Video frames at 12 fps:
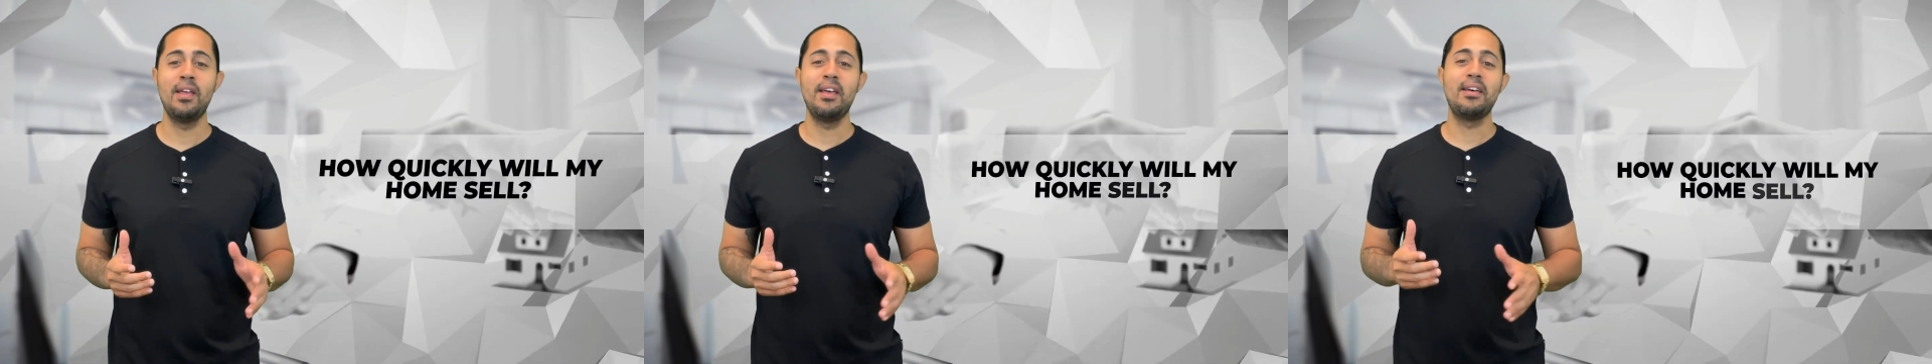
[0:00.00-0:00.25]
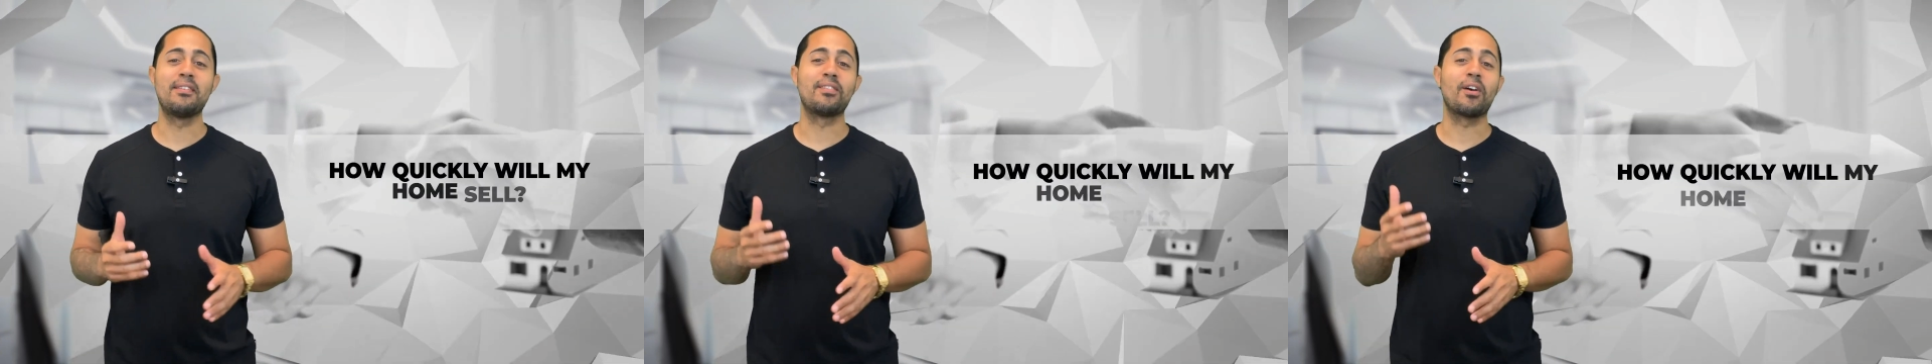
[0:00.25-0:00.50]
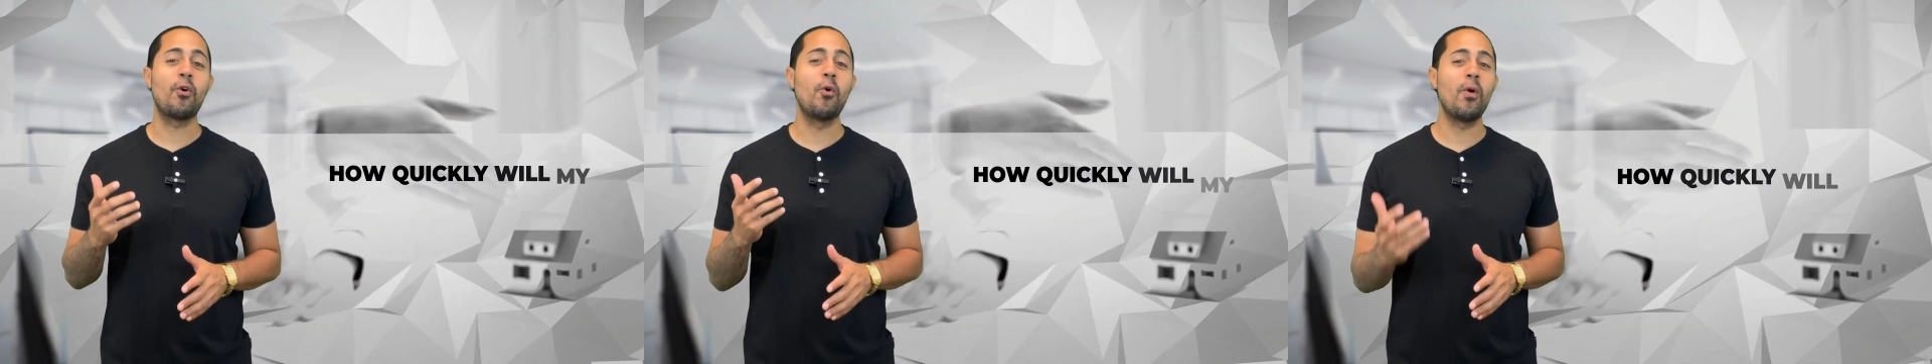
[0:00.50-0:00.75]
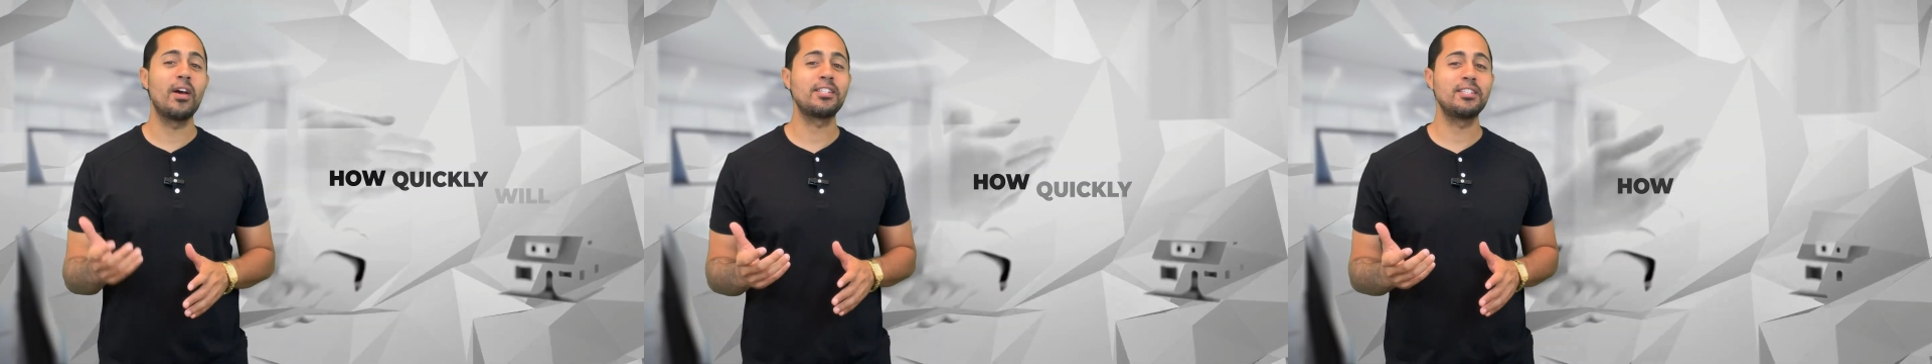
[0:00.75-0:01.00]
is a
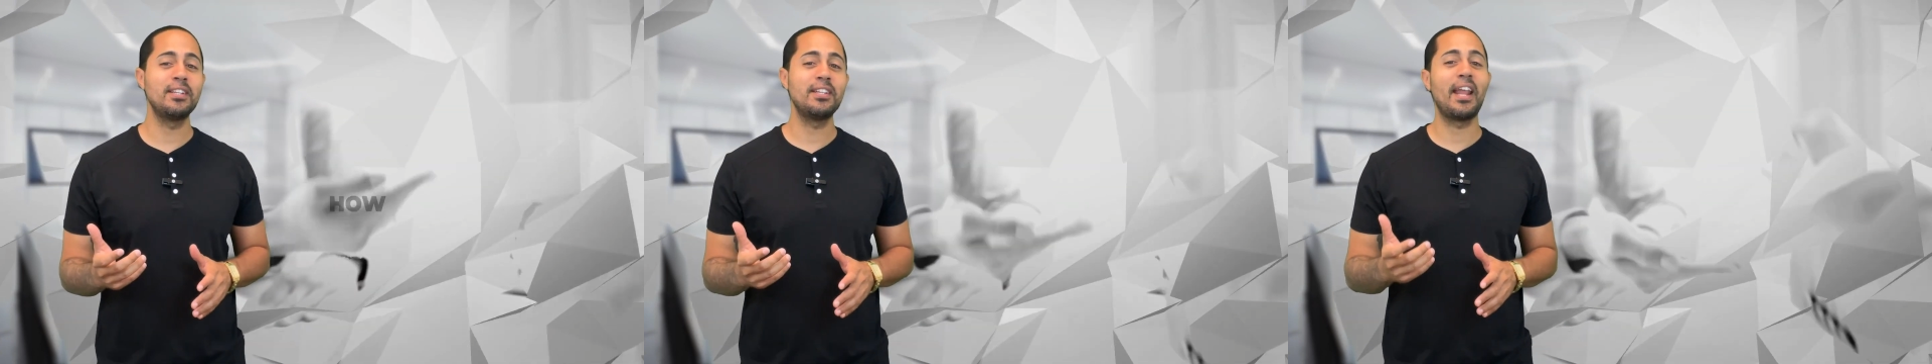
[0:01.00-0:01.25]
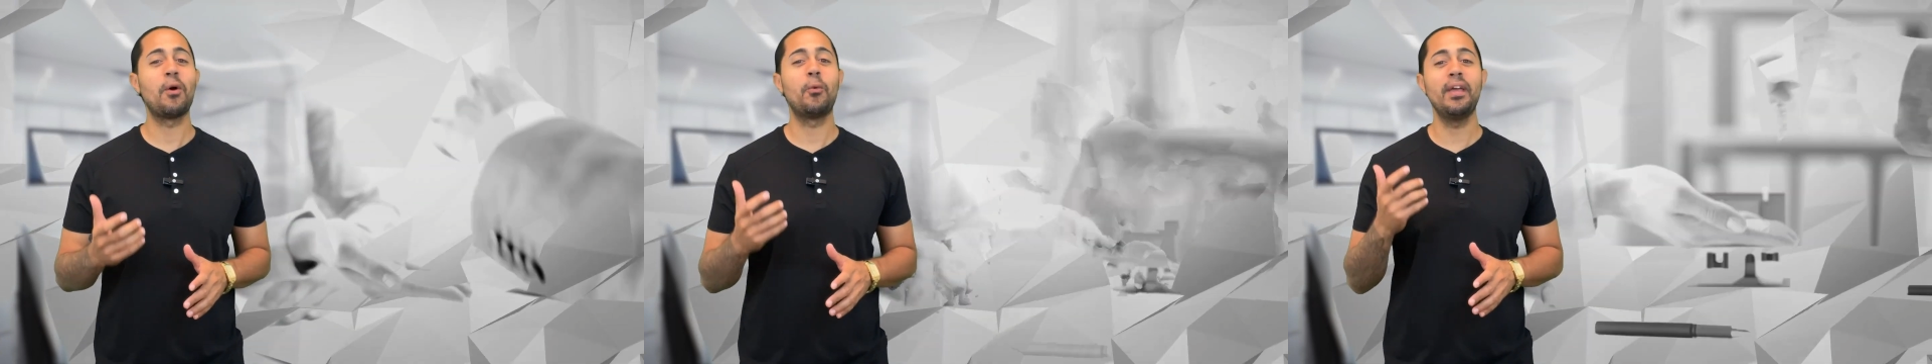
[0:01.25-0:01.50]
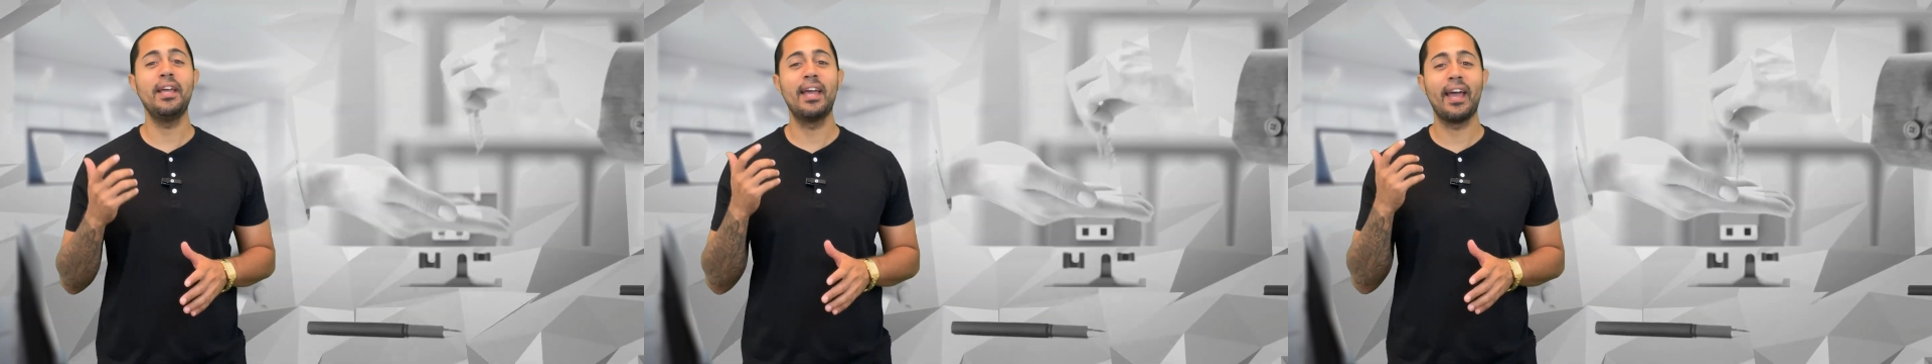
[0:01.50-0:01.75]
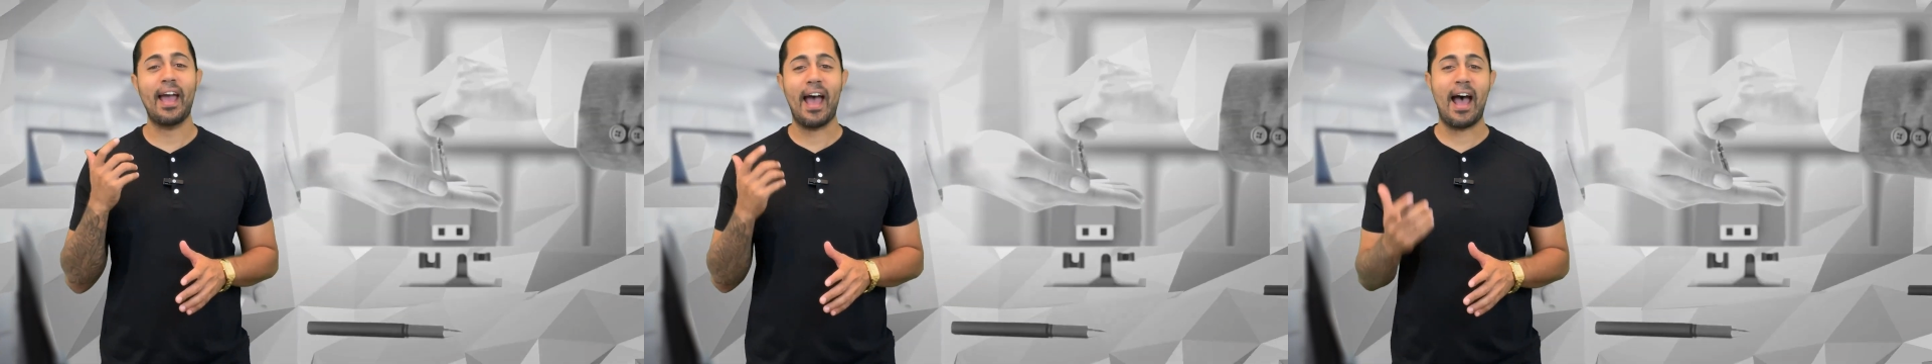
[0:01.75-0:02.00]
question that we
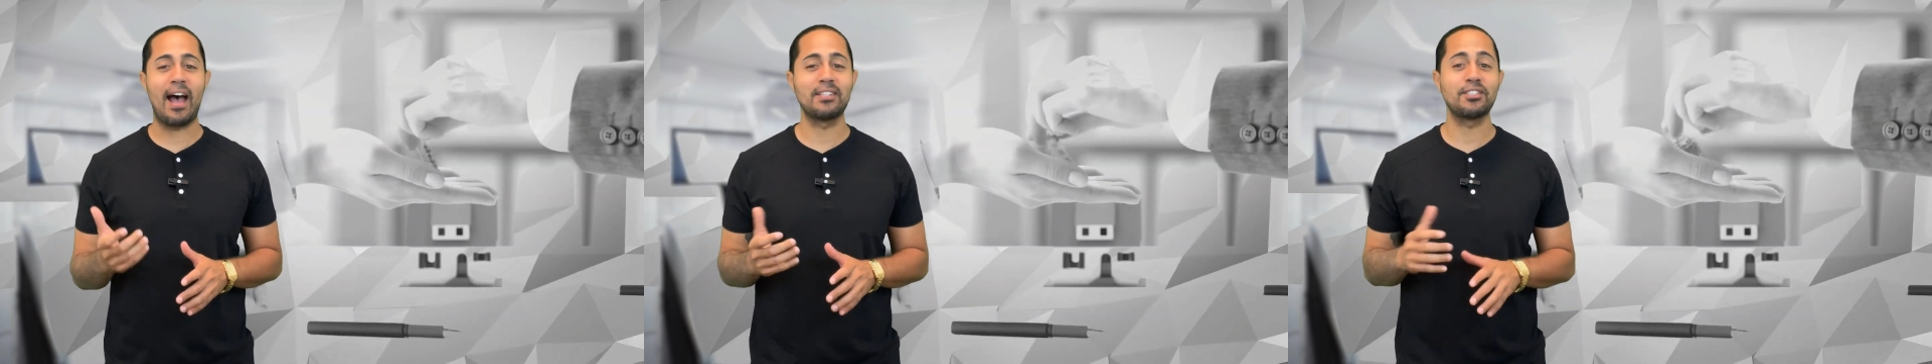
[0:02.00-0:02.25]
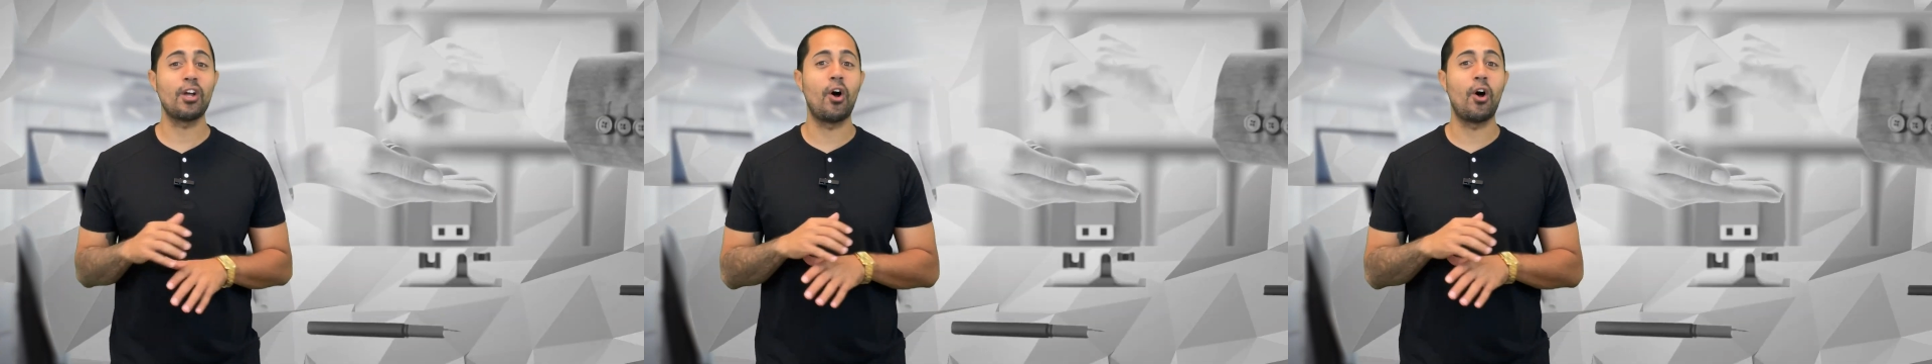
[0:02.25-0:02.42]
get asked